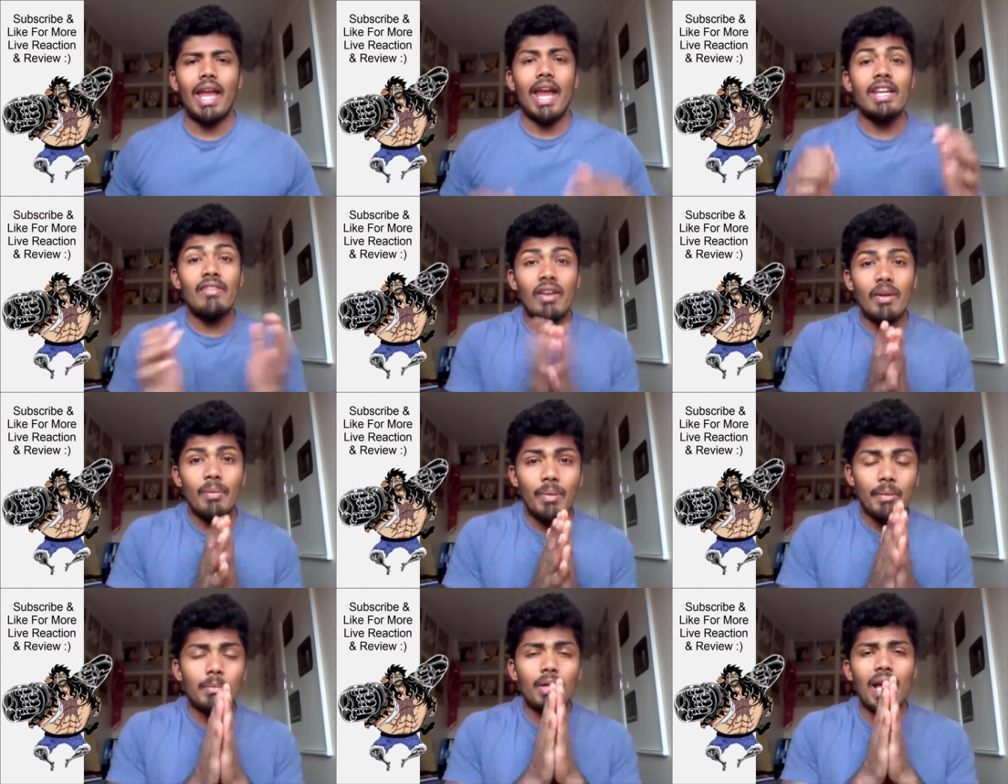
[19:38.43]
Anyway
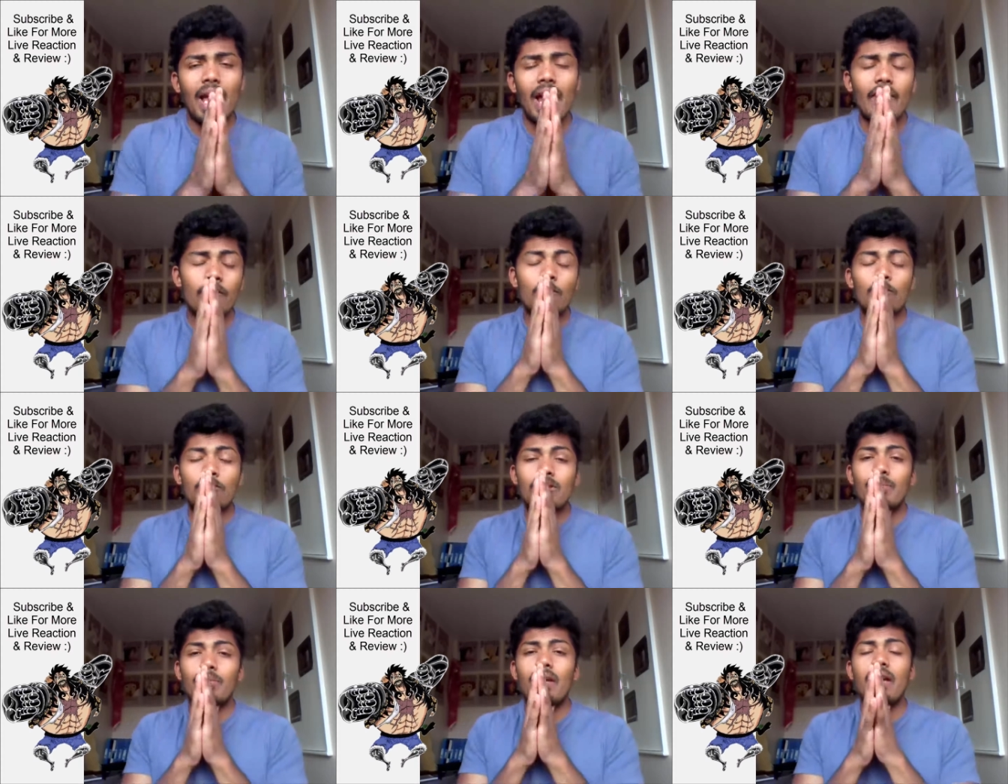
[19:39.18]
people, have an
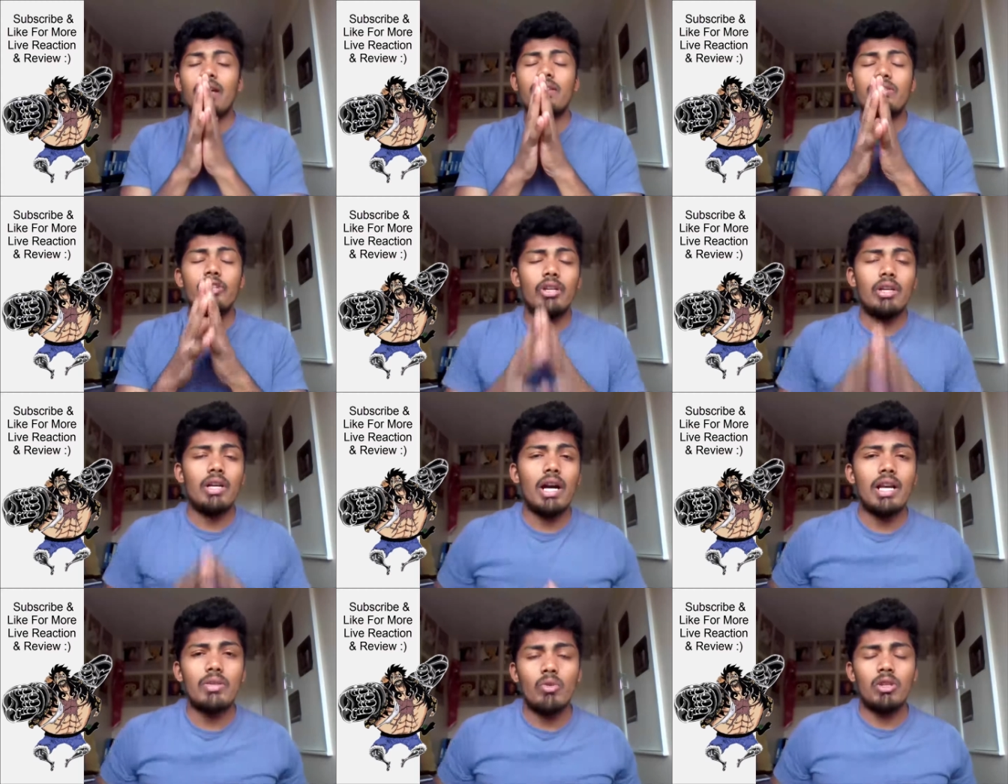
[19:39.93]
awesome day and see you
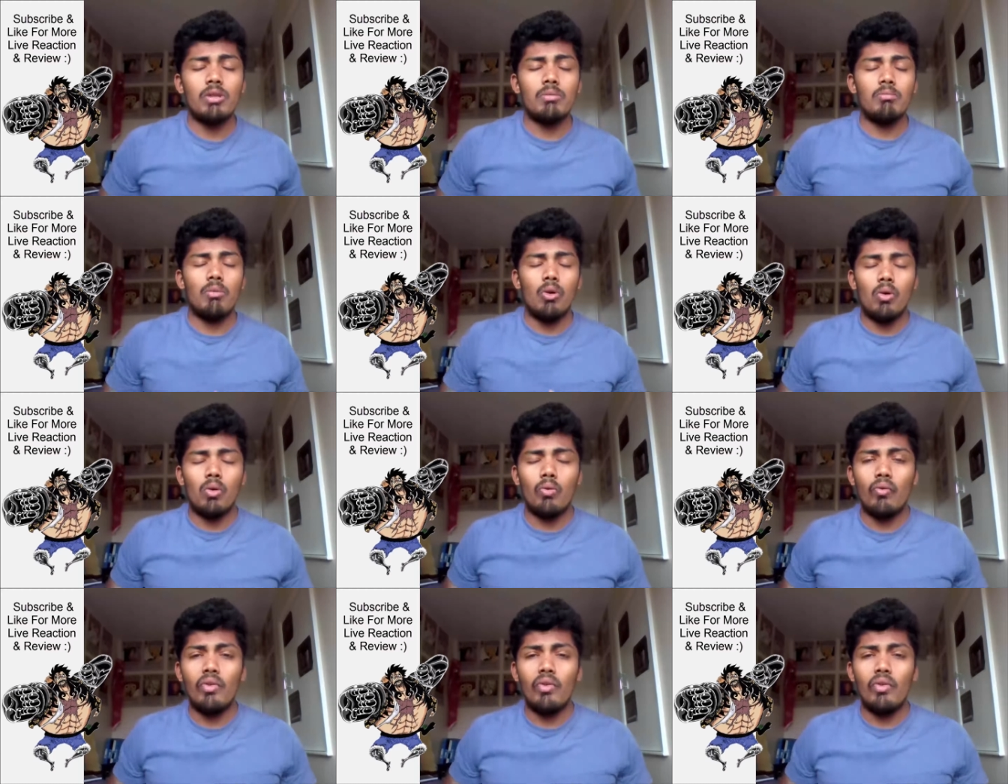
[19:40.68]
guys with more